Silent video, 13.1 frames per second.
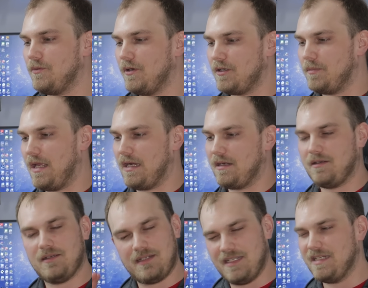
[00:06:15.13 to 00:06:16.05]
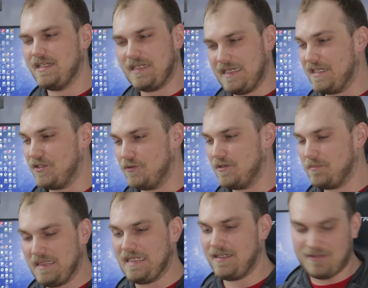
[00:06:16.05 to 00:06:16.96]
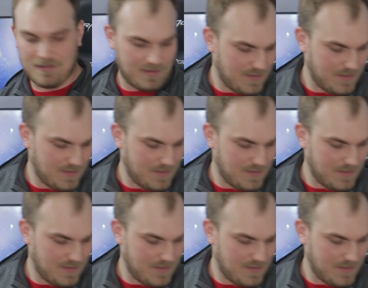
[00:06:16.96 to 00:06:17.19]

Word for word: Waterblock. Can you, can you do it, please?